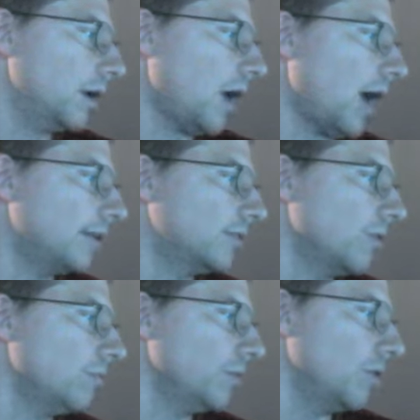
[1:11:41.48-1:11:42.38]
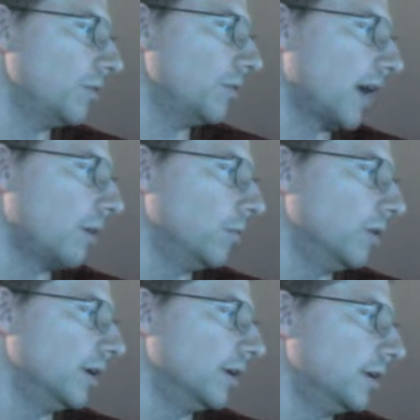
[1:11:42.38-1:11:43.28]
I don't know that I
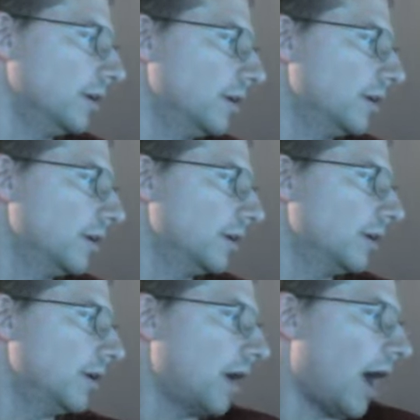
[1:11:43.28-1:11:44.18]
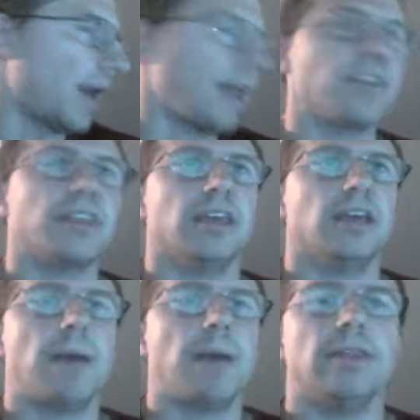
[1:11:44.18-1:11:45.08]
would. I'd have to think
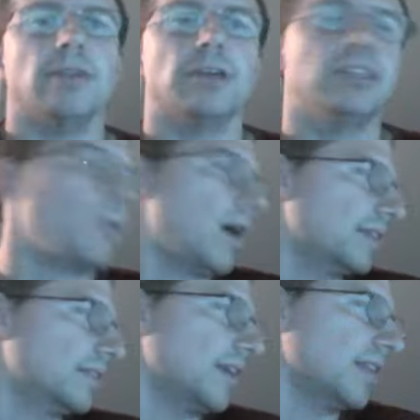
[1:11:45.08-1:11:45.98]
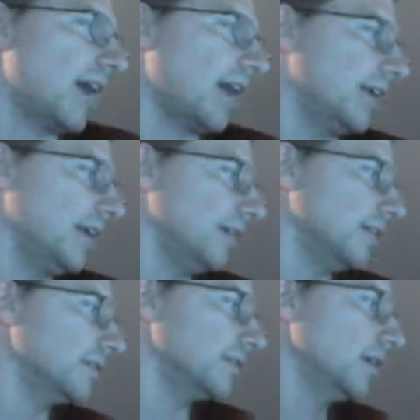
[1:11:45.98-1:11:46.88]
about it. And the reason why I say that
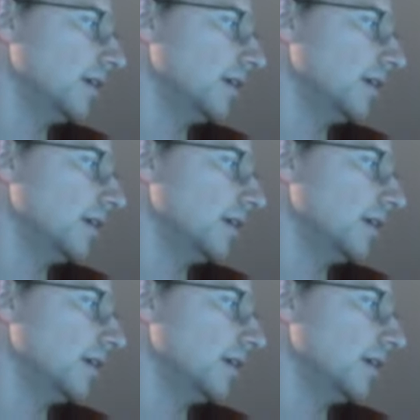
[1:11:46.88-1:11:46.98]
is